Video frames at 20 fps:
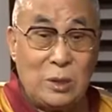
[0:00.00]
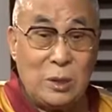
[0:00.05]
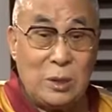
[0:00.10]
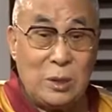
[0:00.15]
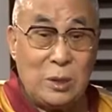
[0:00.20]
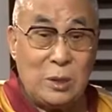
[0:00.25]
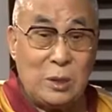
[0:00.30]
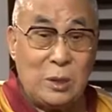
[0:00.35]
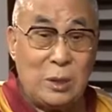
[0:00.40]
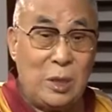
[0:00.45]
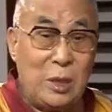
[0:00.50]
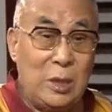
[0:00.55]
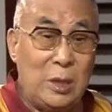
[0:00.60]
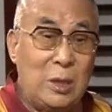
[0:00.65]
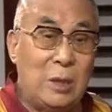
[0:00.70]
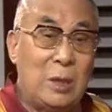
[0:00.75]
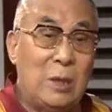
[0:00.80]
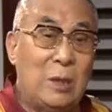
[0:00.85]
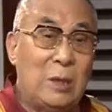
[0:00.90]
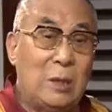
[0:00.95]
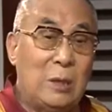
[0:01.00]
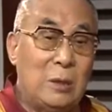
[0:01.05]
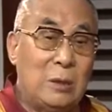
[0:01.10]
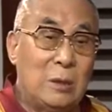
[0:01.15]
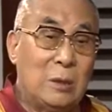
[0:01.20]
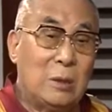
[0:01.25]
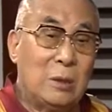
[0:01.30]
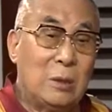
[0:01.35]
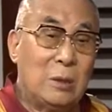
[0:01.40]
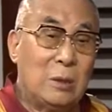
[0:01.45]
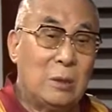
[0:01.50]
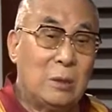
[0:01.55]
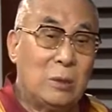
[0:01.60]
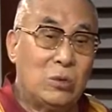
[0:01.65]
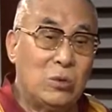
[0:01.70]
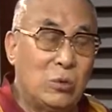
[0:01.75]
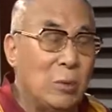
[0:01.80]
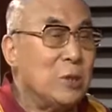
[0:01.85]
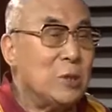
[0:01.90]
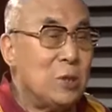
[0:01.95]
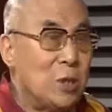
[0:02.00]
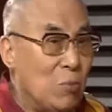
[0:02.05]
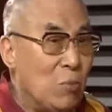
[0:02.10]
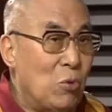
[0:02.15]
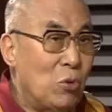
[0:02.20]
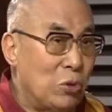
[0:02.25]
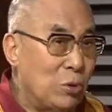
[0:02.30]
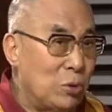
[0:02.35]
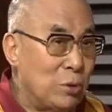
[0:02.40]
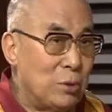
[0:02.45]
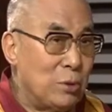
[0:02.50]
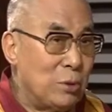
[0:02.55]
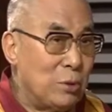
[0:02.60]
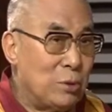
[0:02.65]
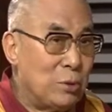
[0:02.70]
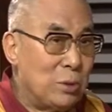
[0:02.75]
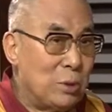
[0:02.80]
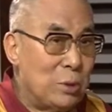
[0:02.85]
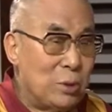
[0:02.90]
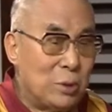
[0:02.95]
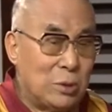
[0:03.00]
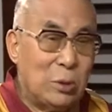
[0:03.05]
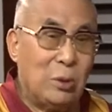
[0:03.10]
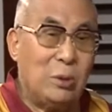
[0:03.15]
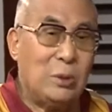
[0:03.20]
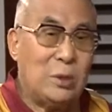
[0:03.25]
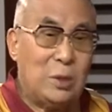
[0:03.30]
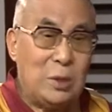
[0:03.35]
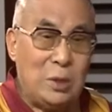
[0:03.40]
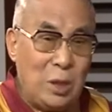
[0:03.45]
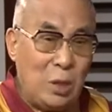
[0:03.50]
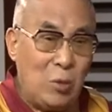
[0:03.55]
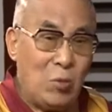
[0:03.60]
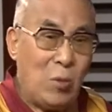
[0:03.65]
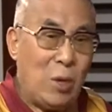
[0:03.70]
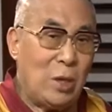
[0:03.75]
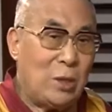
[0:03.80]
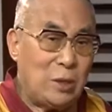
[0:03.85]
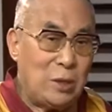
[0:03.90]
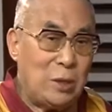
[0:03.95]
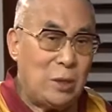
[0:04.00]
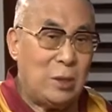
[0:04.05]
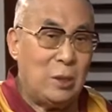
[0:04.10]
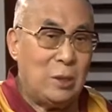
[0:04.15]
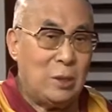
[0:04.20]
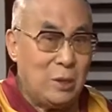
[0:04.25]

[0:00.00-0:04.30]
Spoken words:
see, they too much emotion. So you see, they want,